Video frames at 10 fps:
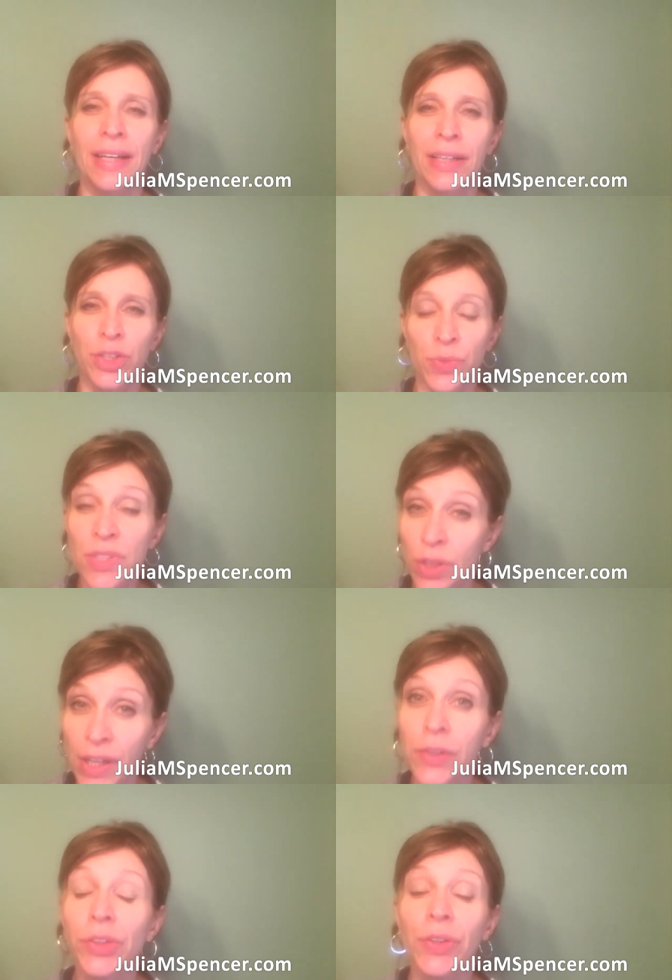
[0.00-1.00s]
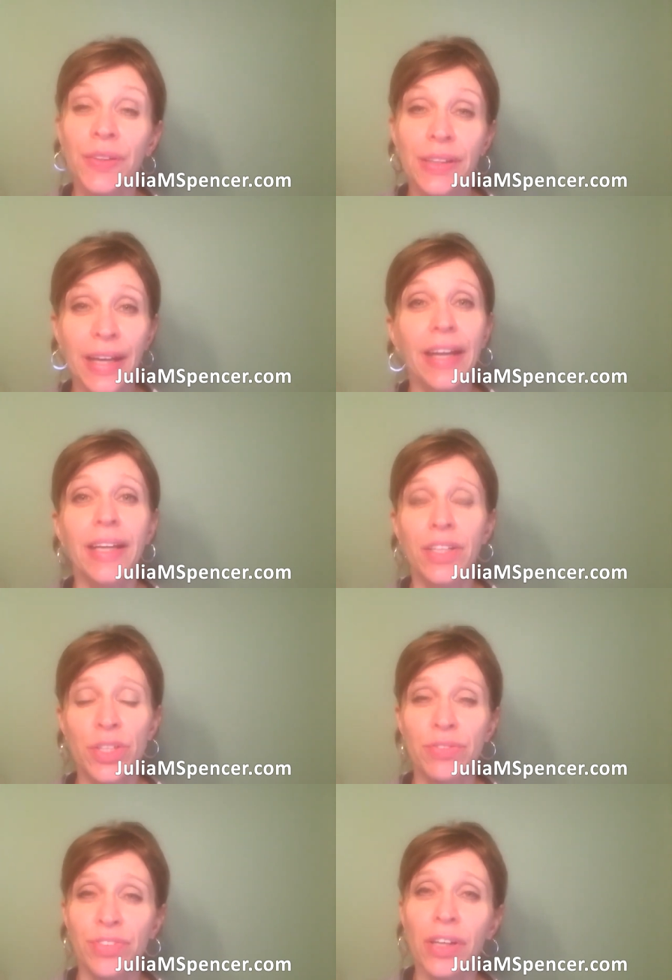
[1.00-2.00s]
she was an elderly lady and
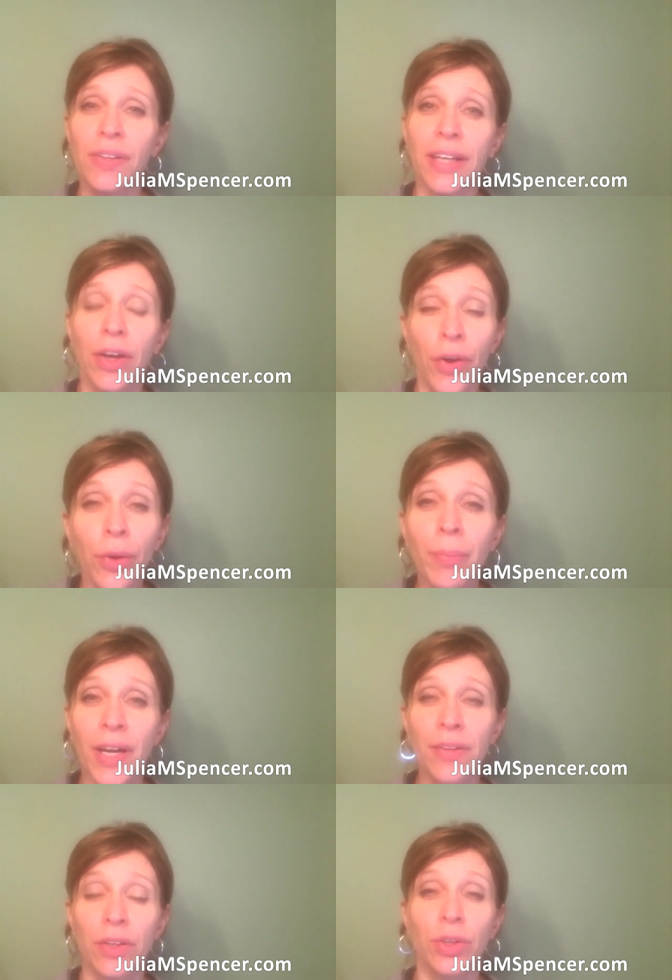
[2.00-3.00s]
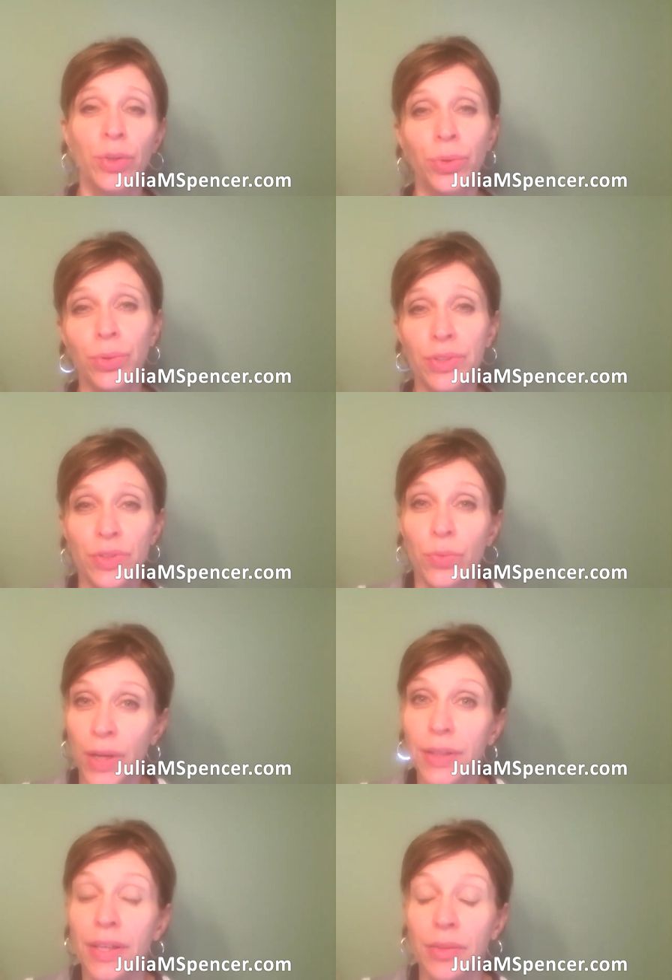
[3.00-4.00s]
she felt like her mother who was the
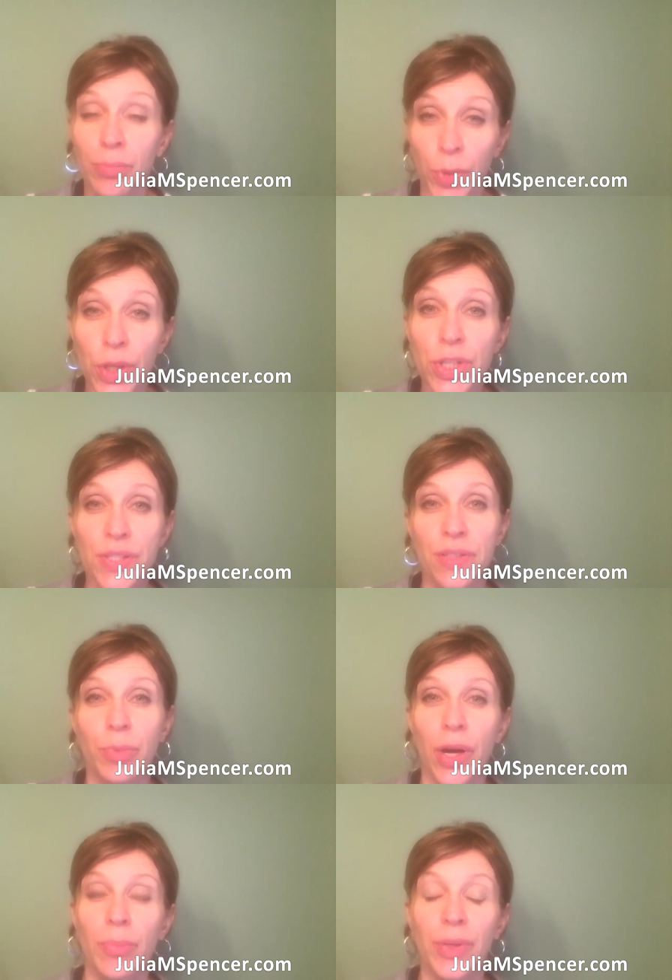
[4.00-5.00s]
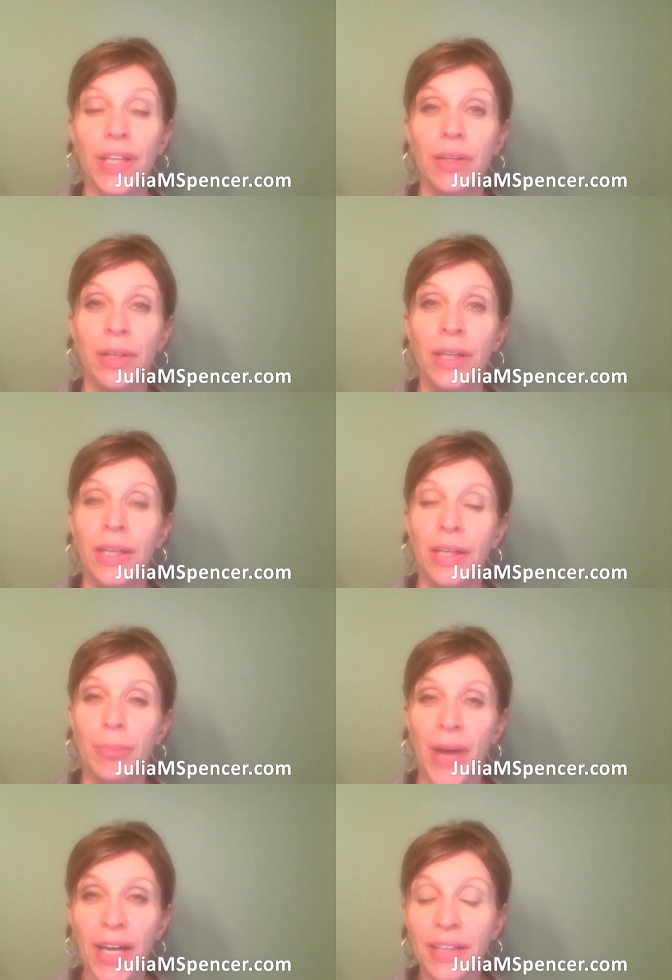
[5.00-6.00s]
one that purchased the property
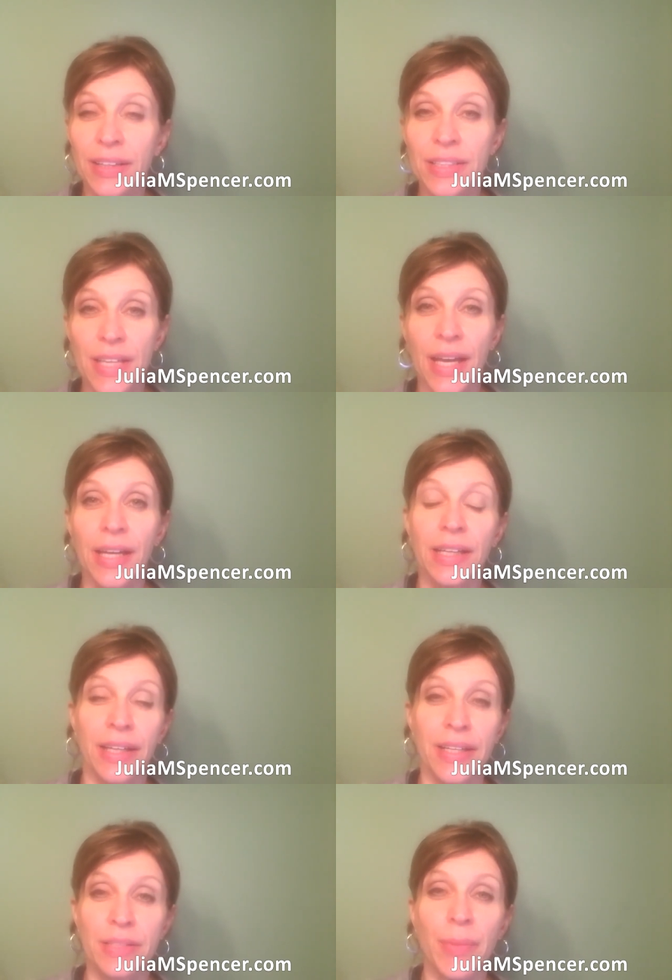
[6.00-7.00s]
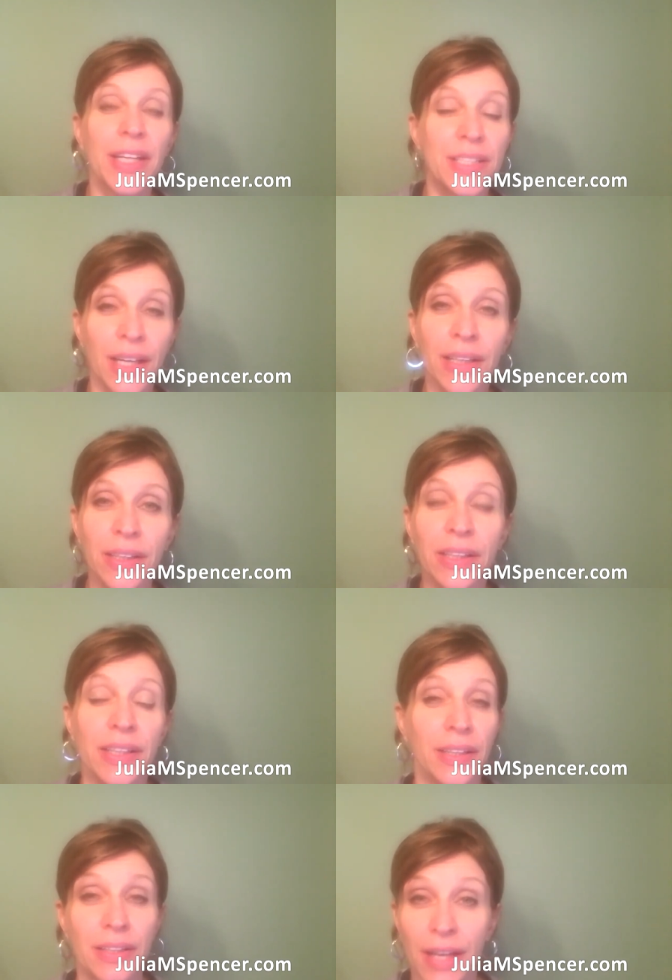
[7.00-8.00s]
back in the day and has maintained it and
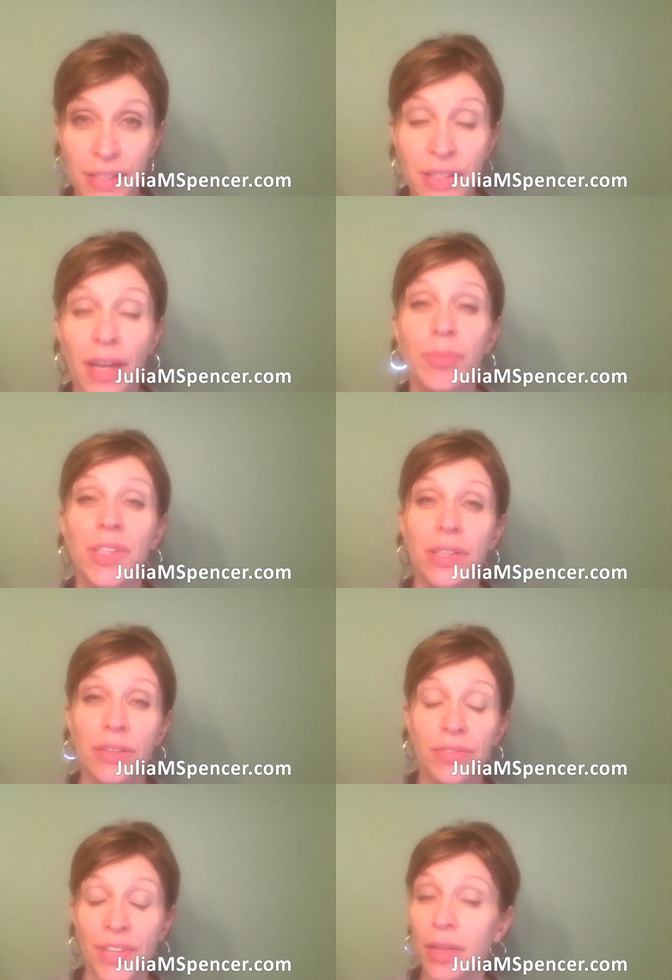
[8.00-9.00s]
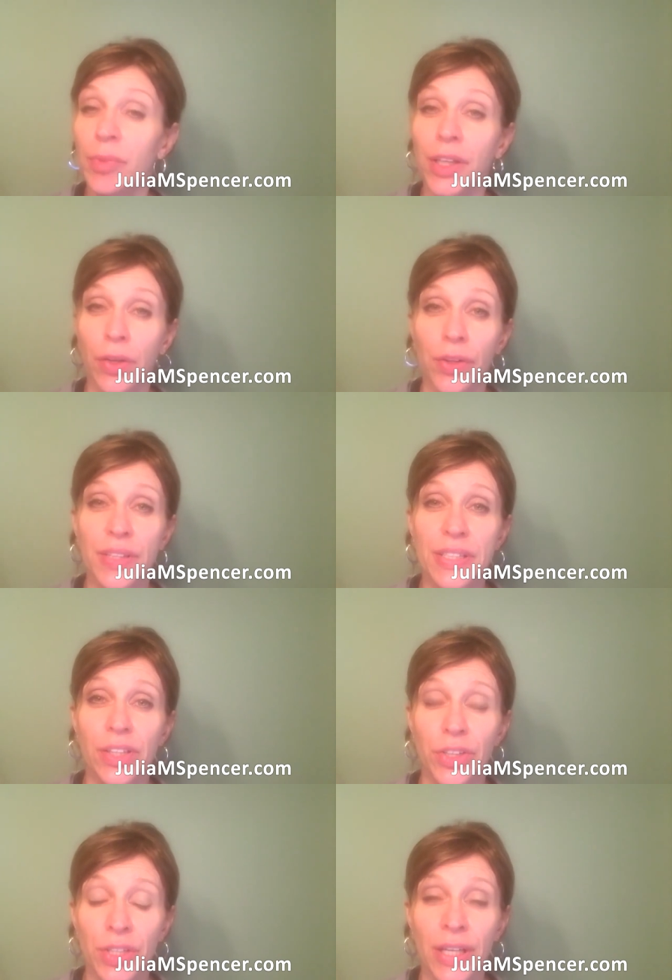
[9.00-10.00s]
has kept it in the family all these
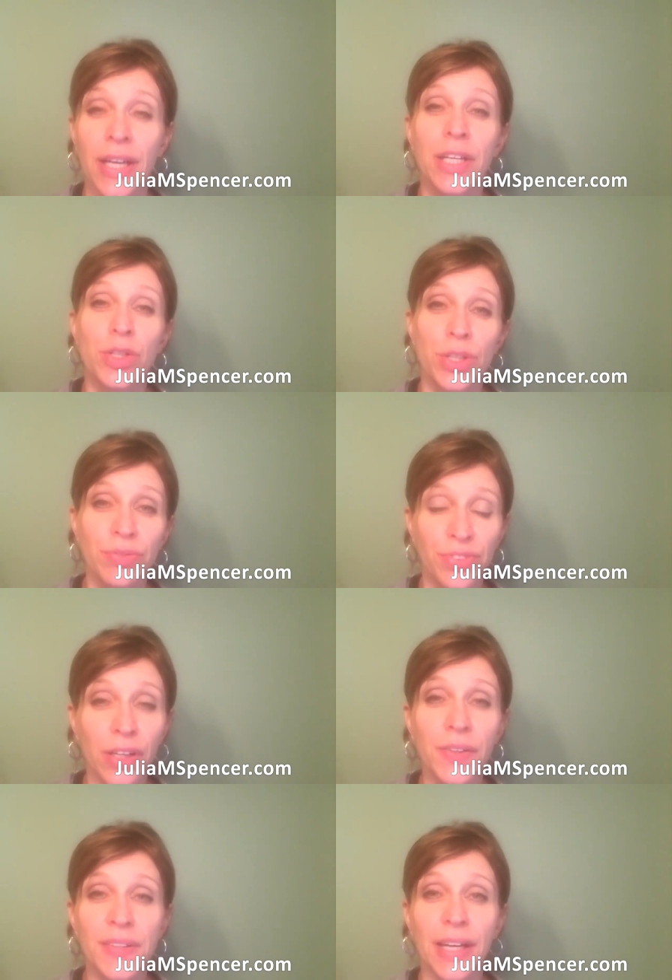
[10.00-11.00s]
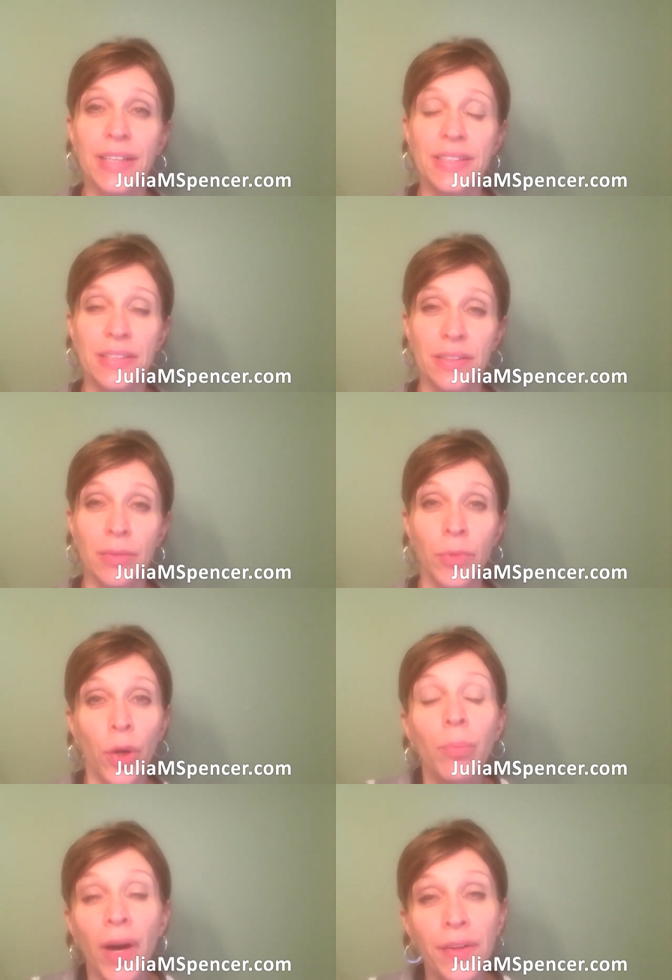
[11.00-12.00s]
years she felt that um,
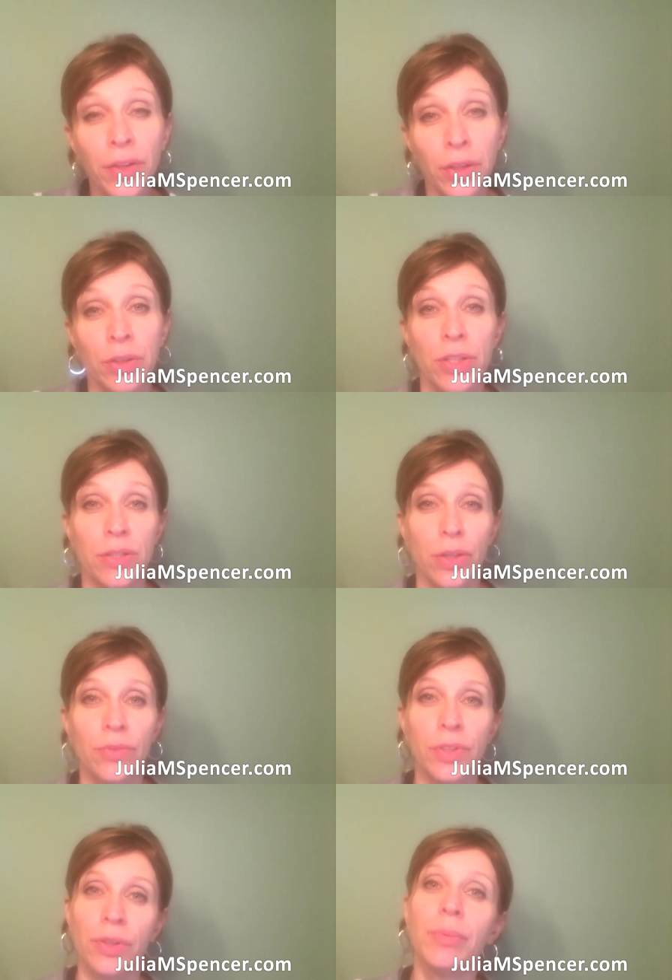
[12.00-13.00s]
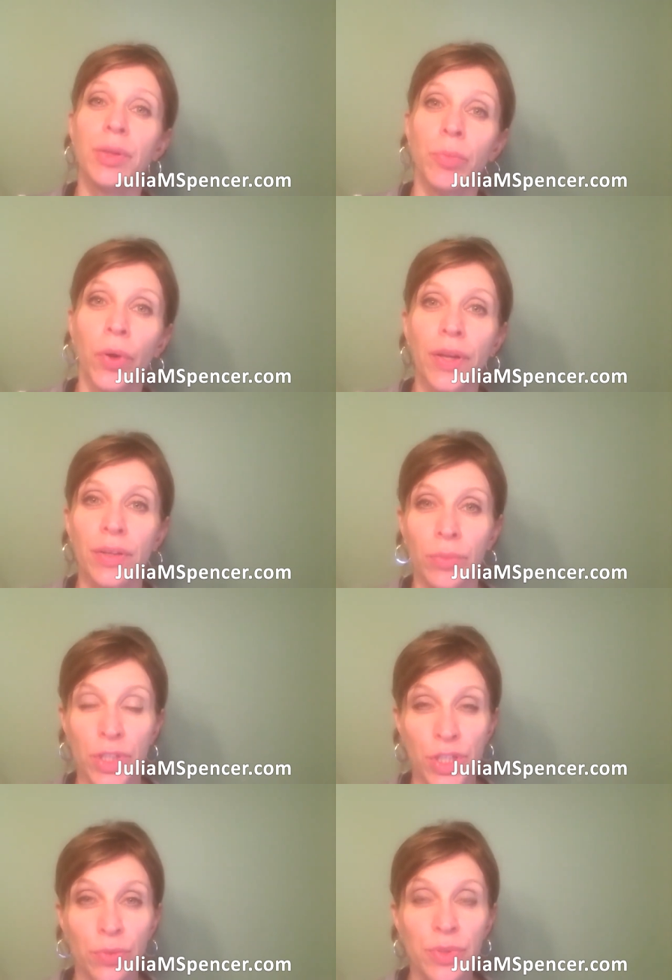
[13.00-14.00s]
her mother deserved a little bit more than
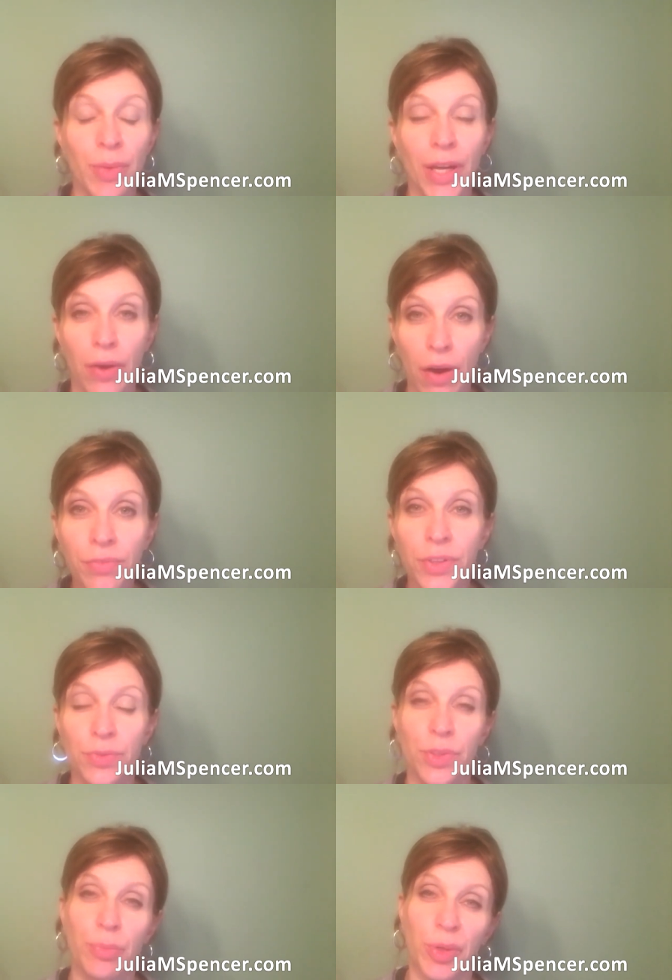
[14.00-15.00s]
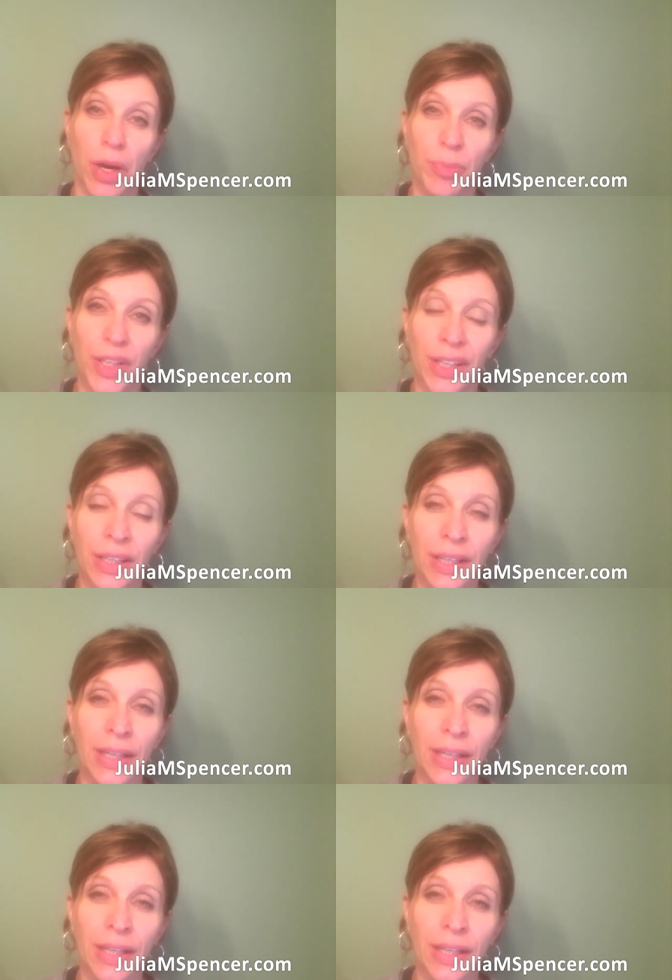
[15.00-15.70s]
what she was being offered for the property